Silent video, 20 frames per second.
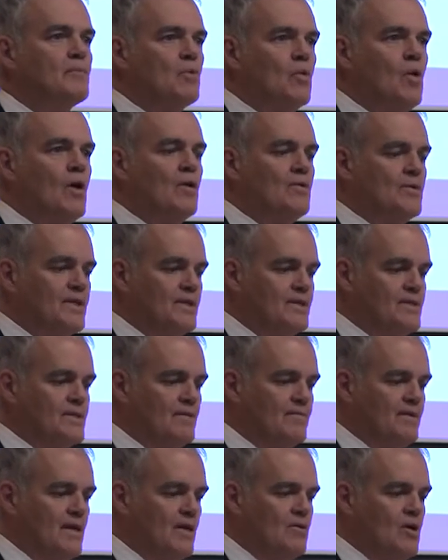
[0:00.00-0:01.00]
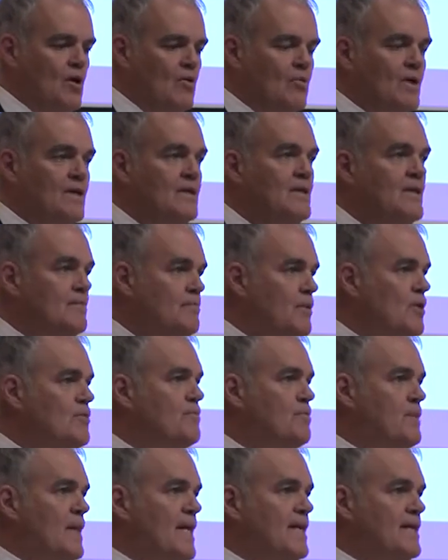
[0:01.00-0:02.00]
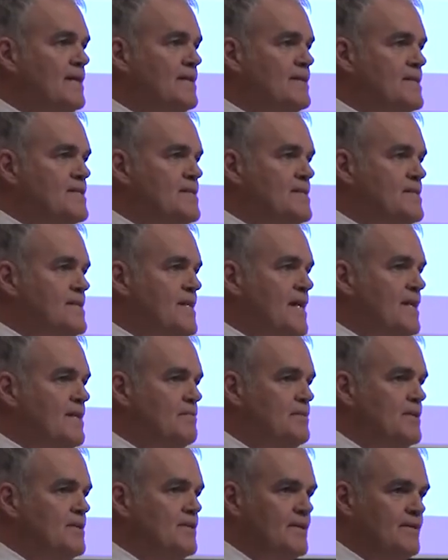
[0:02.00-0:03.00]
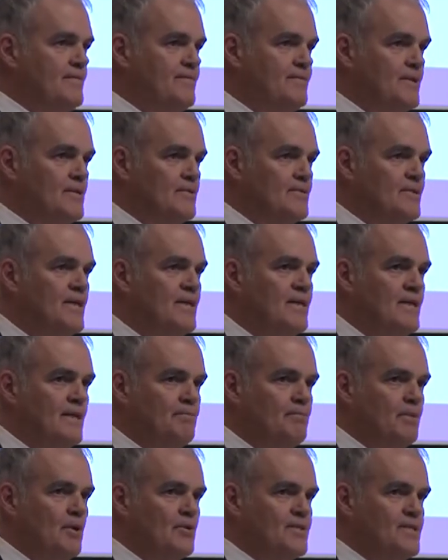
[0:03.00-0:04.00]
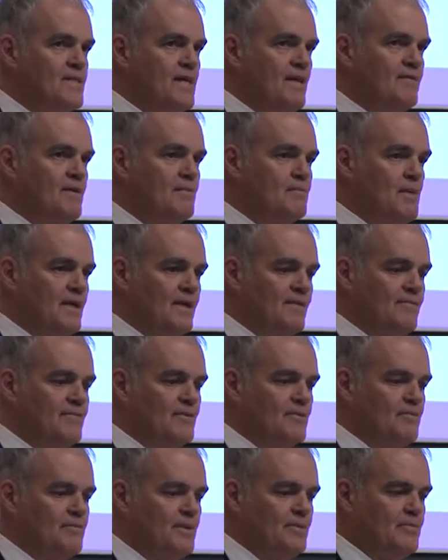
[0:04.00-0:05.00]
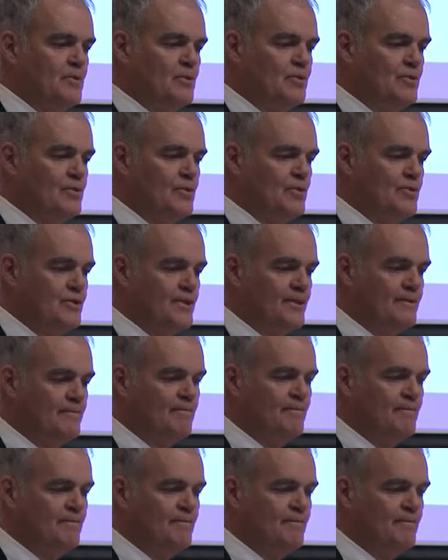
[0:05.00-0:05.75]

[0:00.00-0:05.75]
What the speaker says: qualities of Alcoa, both playing in the sustainability field and both saving money for the people who use it.